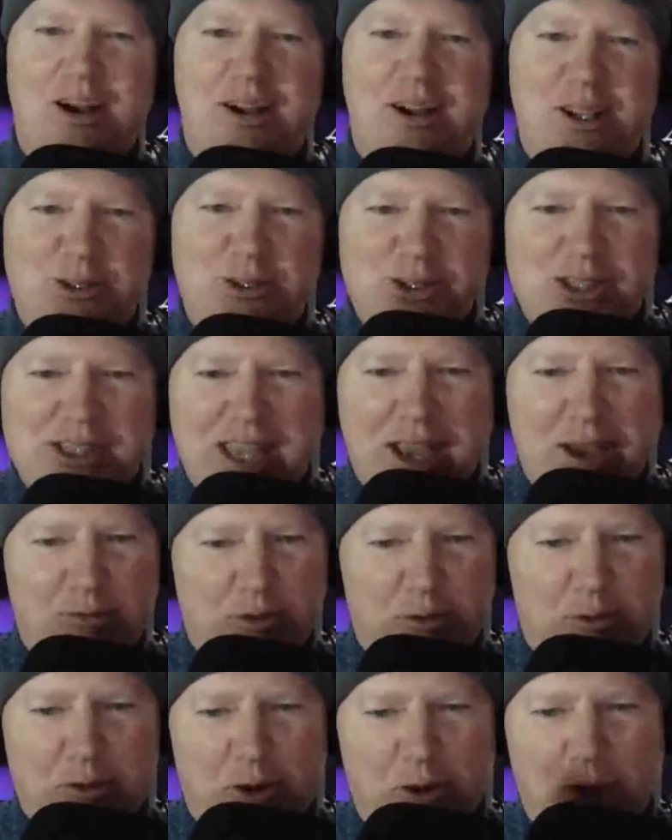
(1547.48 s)
you just came
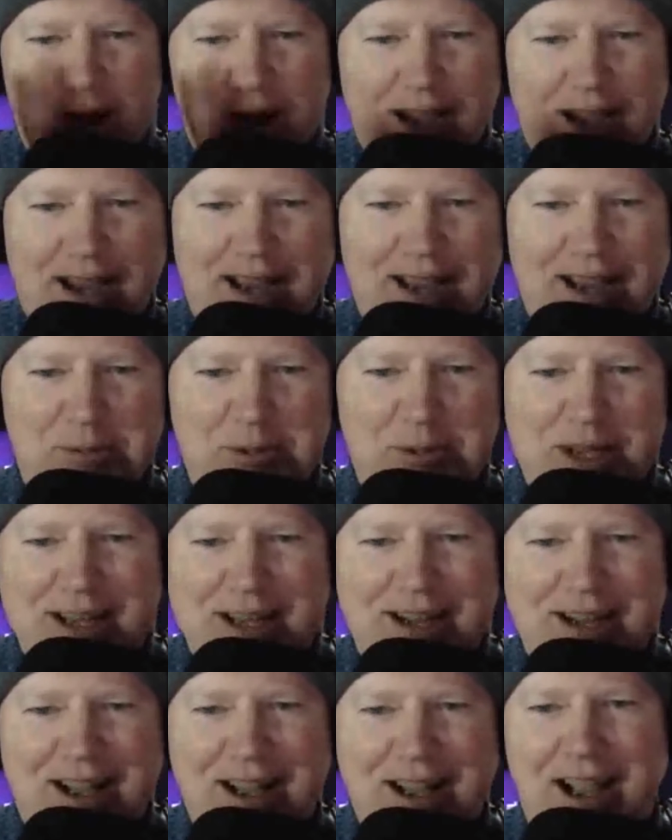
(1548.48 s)
from Hawaii. I mean,
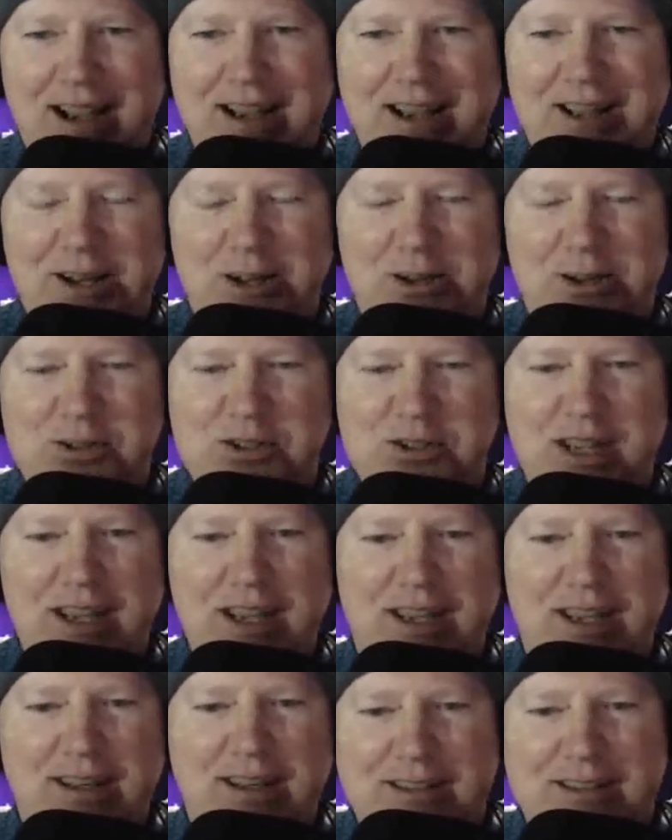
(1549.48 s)
I can
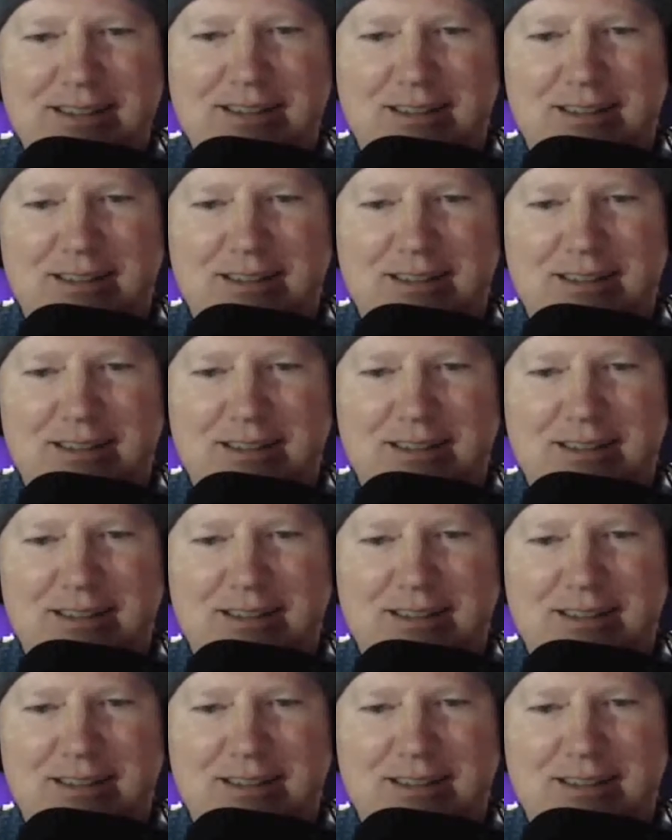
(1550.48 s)
understand it.